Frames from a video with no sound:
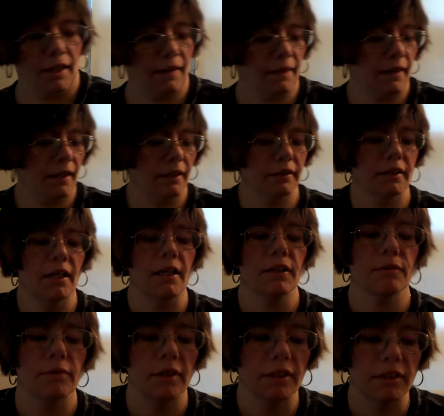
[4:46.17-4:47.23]
And then the
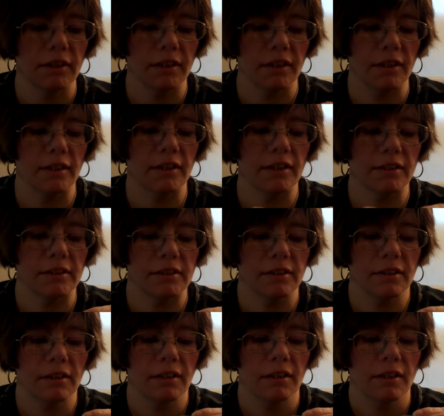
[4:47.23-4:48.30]
other one
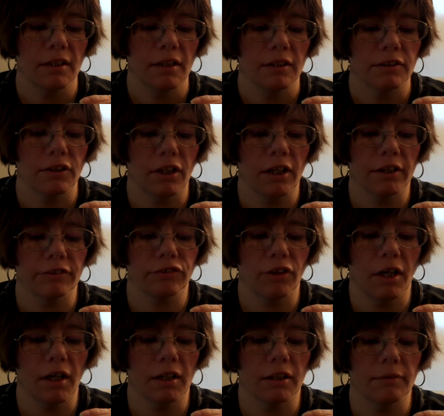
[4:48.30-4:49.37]
is dark
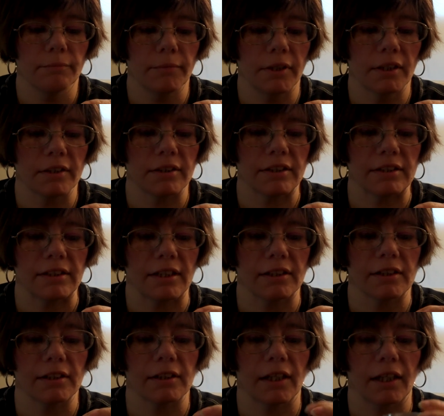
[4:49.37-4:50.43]
chocolate mint
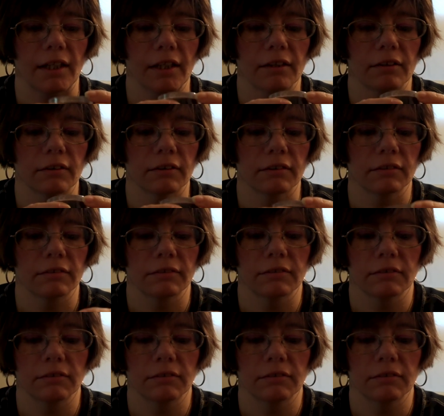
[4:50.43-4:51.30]
scented candle.